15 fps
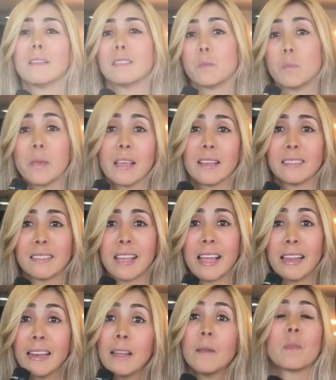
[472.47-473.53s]
this being
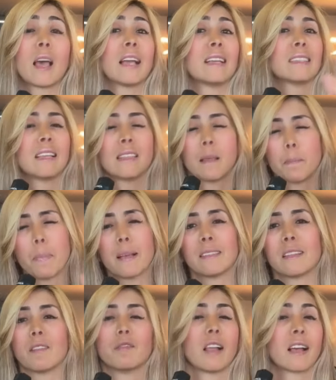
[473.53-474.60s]
said, I send the
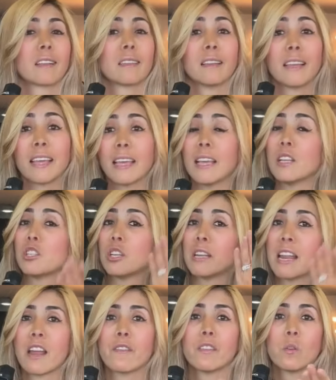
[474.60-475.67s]
best of luck to each and
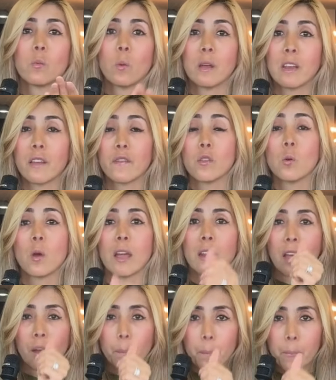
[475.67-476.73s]
every one of you
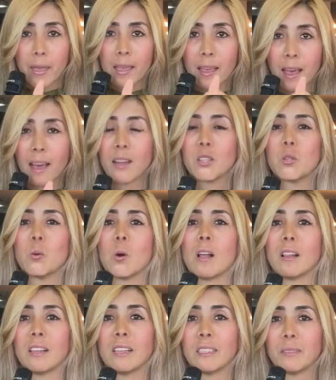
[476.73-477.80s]
and a big hug to
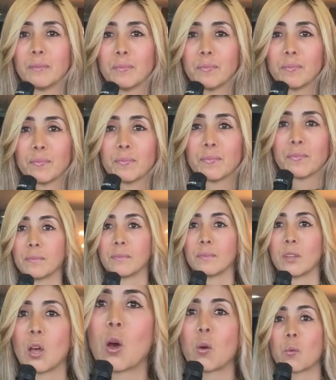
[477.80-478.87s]
all.
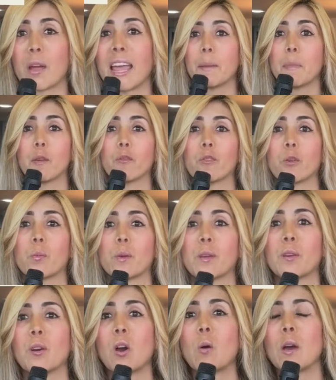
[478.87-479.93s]
All right, before we
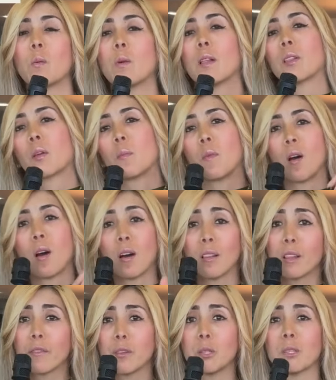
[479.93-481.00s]
go, I welcome all
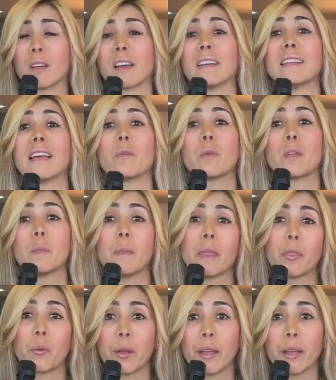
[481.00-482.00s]
of you to connect with me through